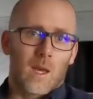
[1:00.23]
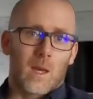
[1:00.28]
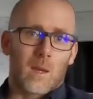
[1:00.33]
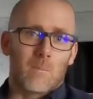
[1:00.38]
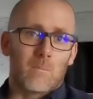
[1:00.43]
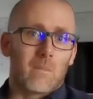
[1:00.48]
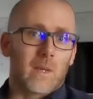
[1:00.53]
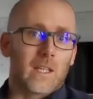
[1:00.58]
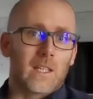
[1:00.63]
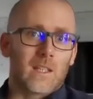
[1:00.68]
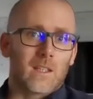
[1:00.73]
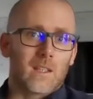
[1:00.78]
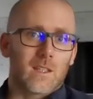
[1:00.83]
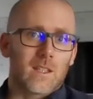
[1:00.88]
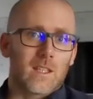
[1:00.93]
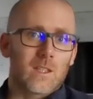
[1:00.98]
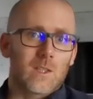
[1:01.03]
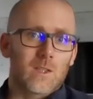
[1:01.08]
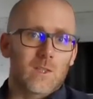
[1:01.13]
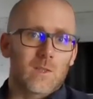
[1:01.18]
mainly that
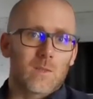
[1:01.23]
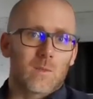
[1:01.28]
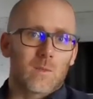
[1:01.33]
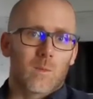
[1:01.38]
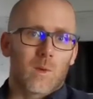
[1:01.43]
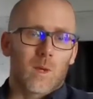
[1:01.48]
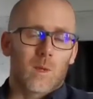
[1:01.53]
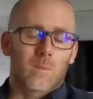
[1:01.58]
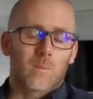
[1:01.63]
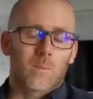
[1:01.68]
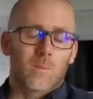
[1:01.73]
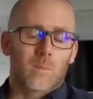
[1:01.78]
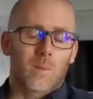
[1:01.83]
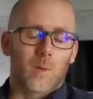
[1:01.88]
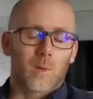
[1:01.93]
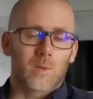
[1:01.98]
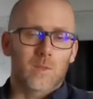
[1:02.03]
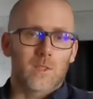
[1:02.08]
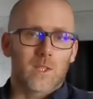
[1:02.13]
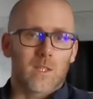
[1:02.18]
each
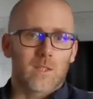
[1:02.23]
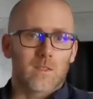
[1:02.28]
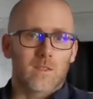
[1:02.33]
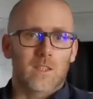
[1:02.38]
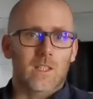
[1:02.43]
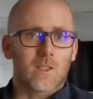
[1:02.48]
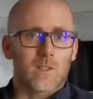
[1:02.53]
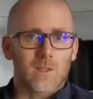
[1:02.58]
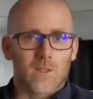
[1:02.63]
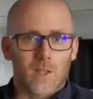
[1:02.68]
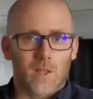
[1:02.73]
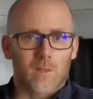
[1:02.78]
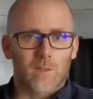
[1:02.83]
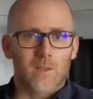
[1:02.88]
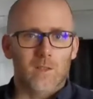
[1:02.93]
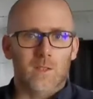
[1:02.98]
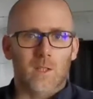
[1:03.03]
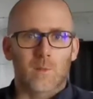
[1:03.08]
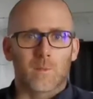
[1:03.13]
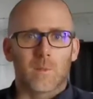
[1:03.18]

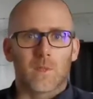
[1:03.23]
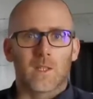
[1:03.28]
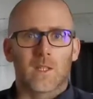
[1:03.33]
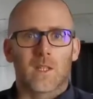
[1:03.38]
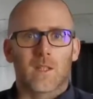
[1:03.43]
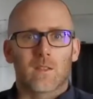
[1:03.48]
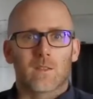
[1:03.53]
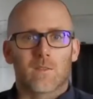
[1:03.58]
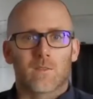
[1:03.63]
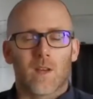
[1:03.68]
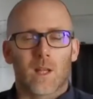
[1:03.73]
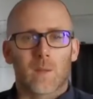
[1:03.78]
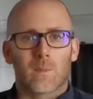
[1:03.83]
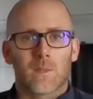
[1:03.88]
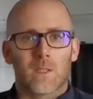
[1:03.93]
service can be developed